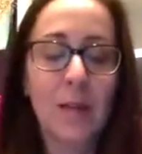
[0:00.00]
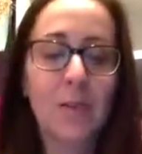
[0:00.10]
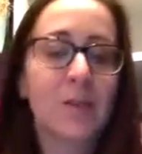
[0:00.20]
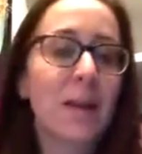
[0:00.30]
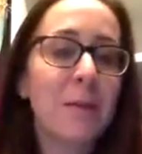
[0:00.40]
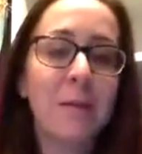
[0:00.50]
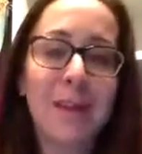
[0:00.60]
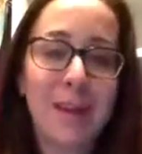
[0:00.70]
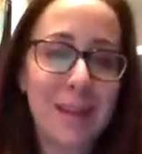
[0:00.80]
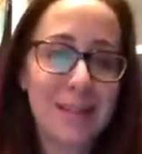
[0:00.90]
There's a lot of people I
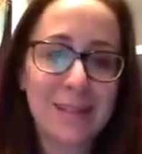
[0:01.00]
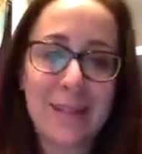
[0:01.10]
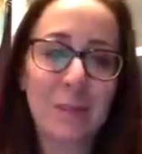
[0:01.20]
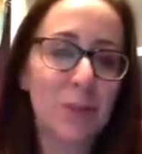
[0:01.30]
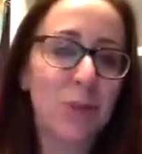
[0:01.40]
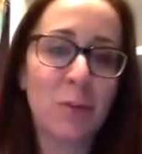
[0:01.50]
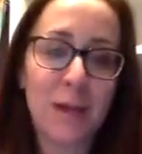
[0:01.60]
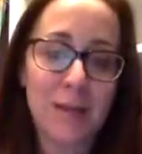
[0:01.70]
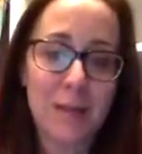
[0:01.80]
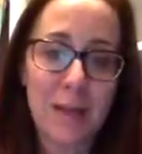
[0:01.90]
can't stand, but too
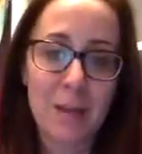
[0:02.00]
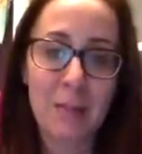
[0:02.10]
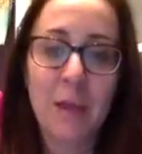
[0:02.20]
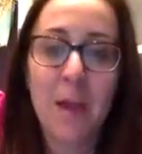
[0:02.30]
many to name.